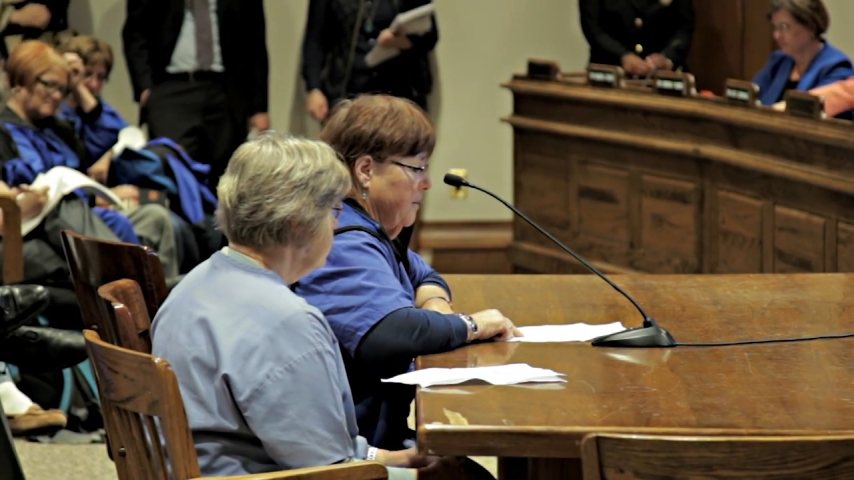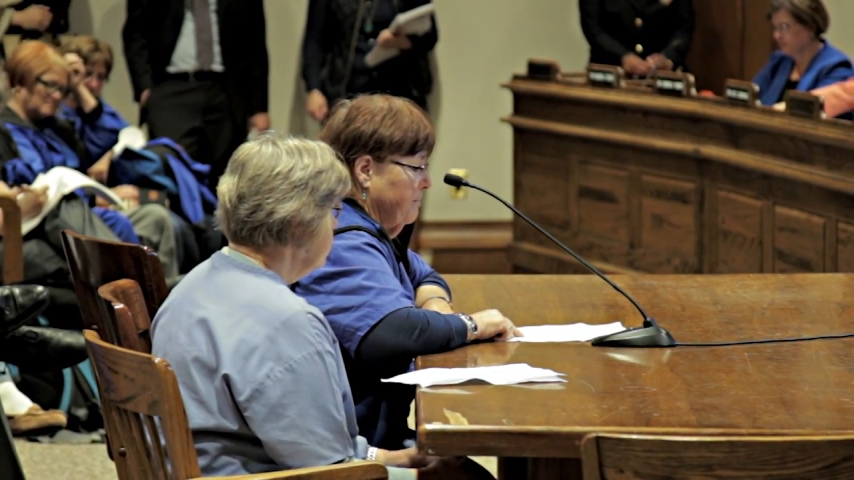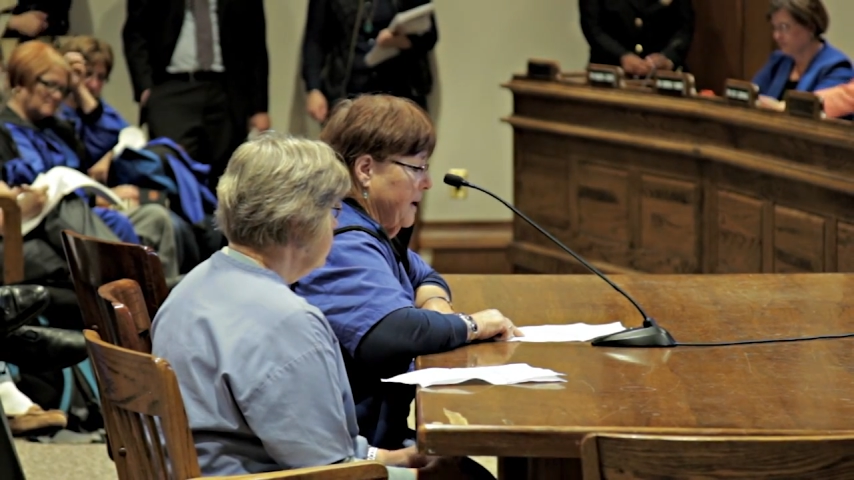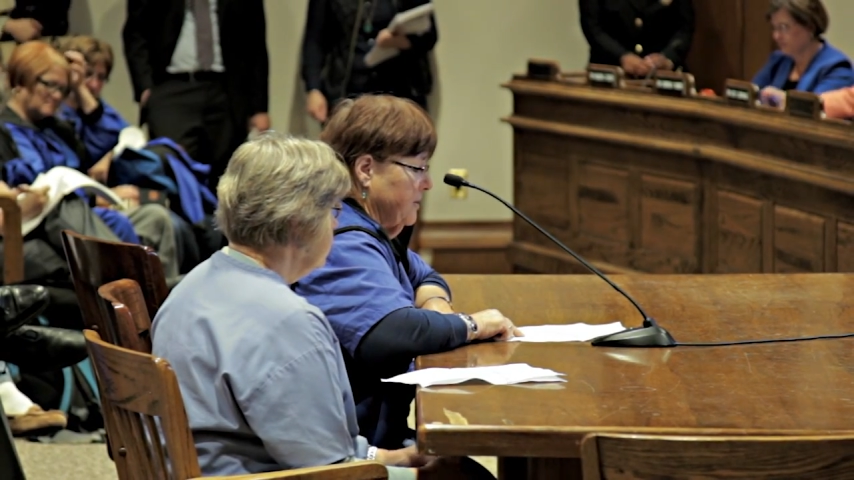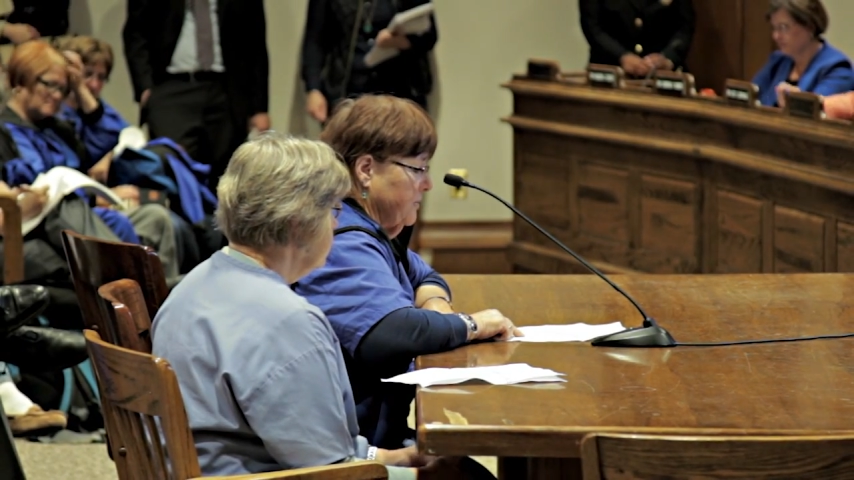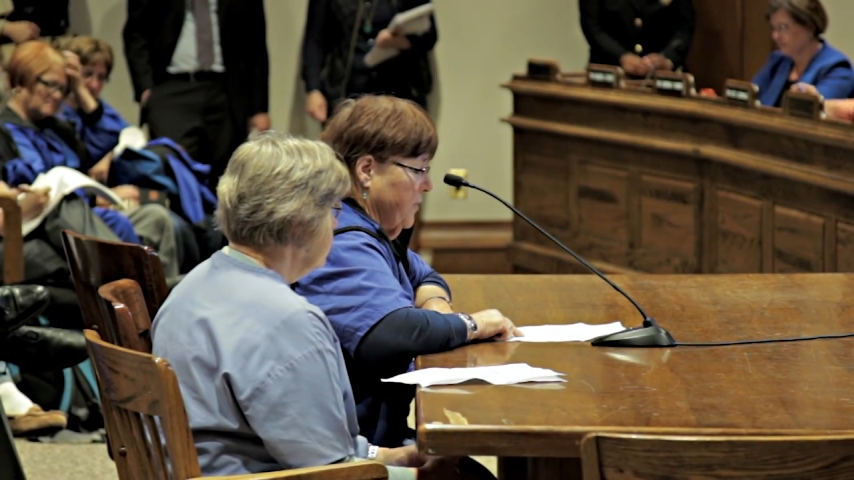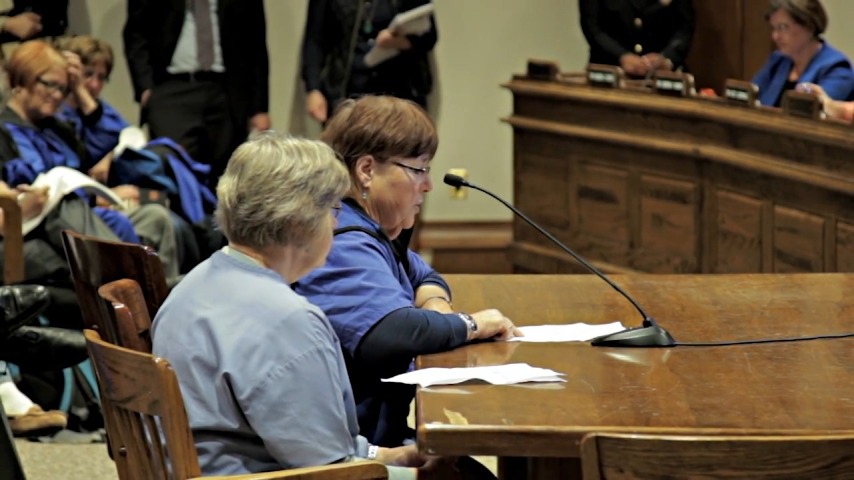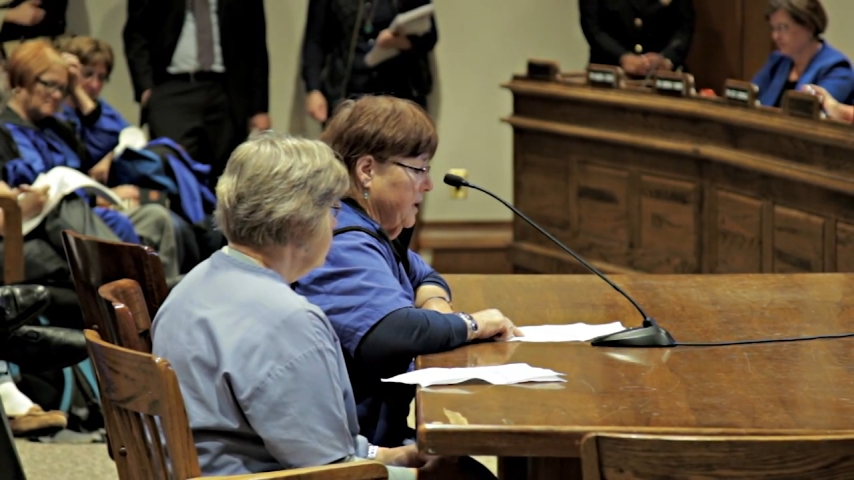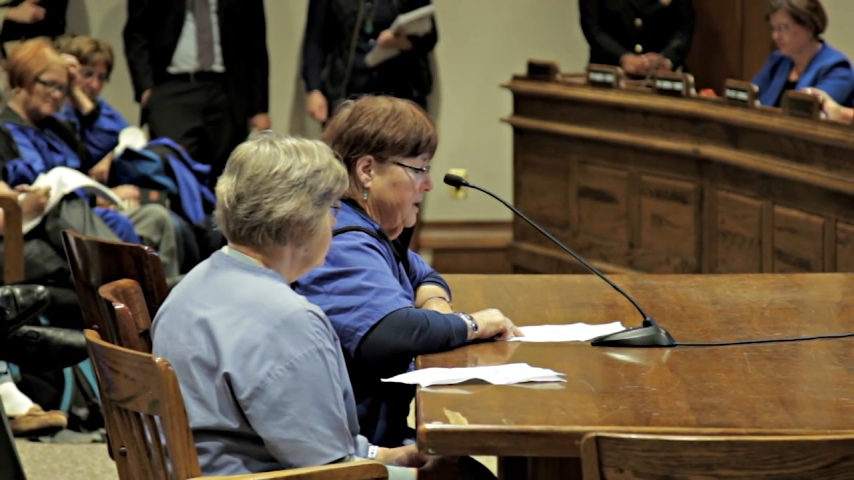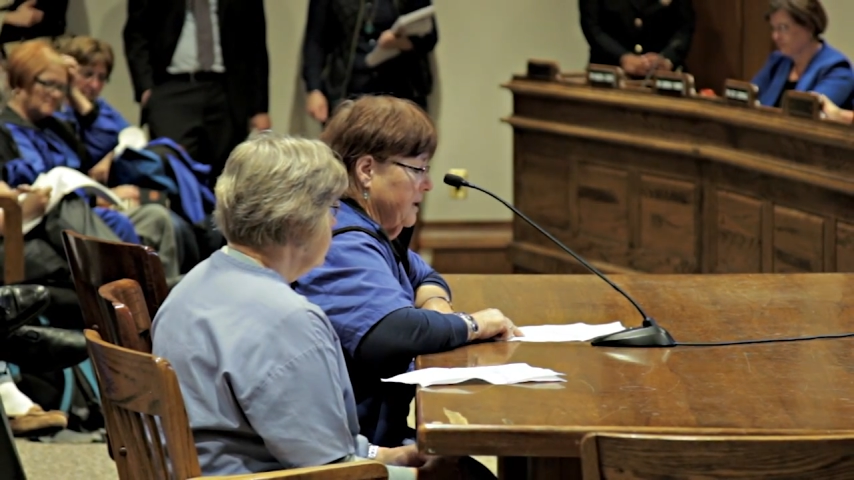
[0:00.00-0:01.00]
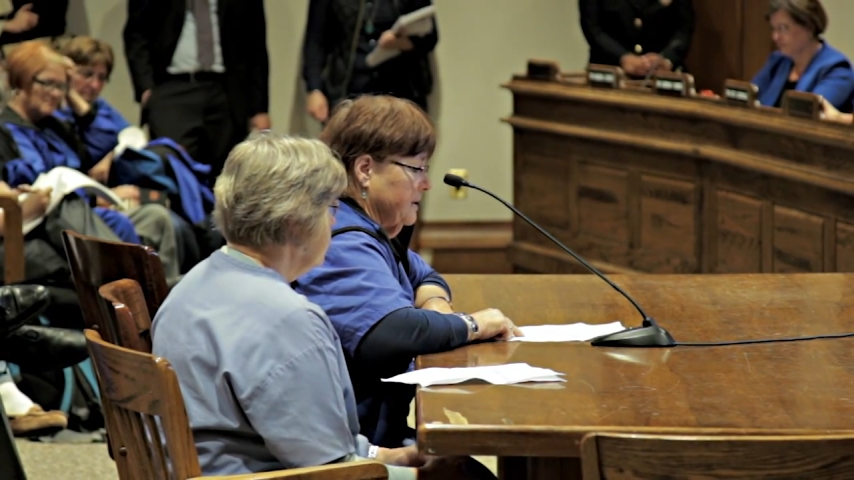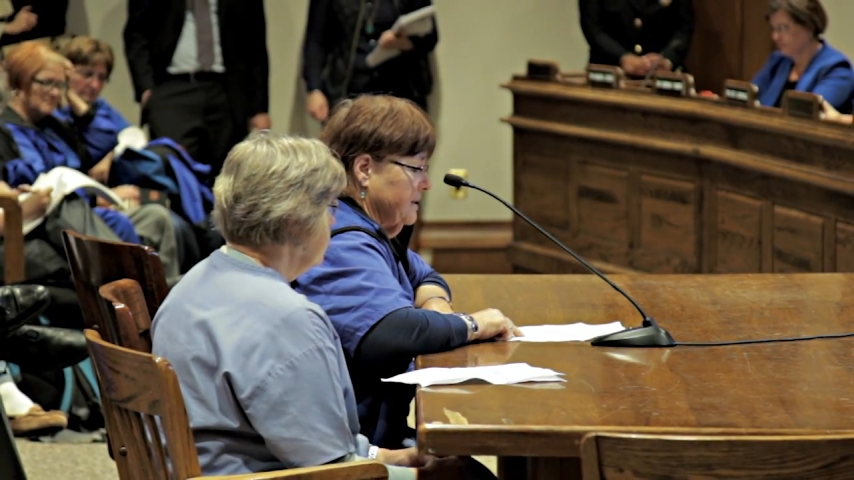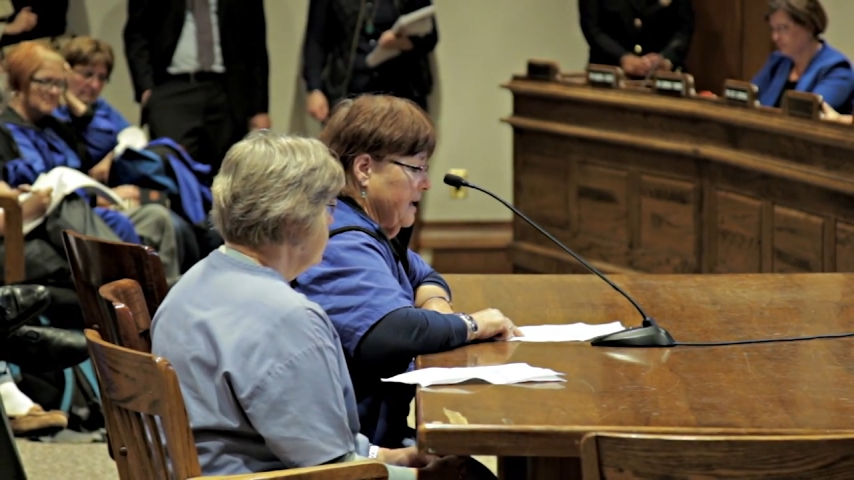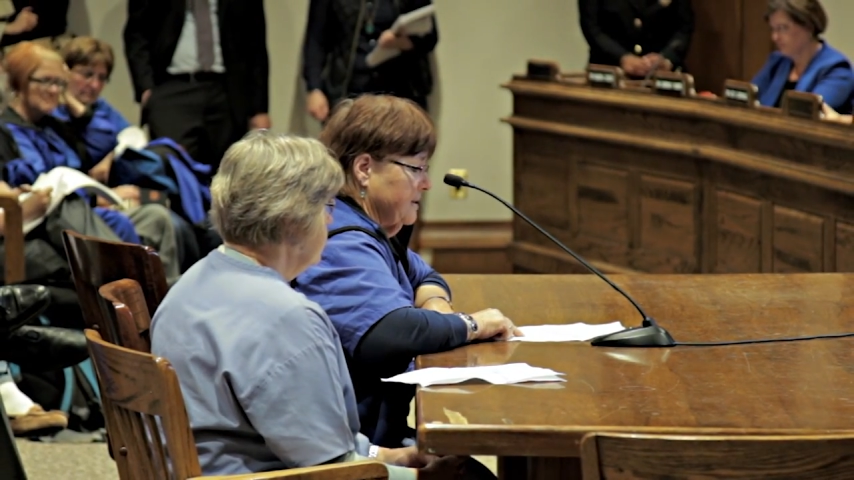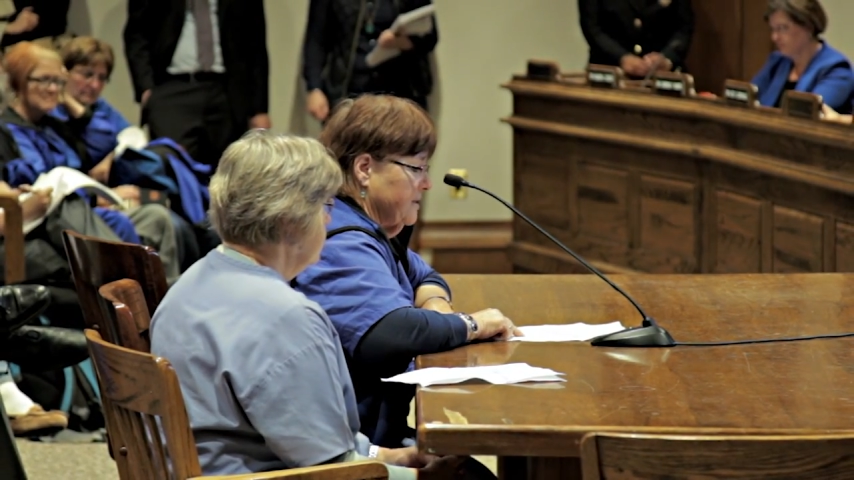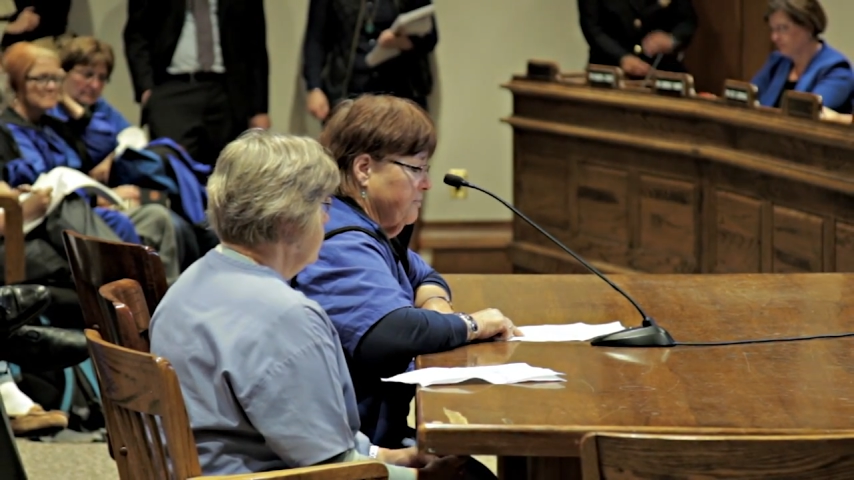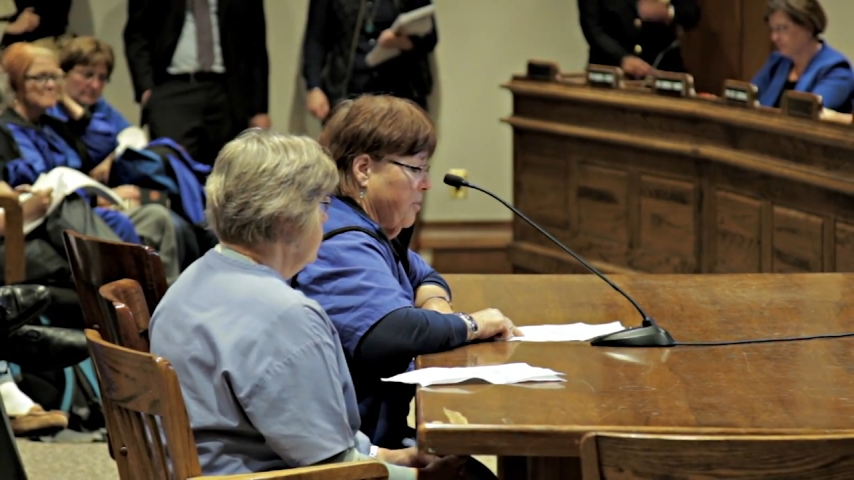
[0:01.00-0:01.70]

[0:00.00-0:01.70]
by diverting excessive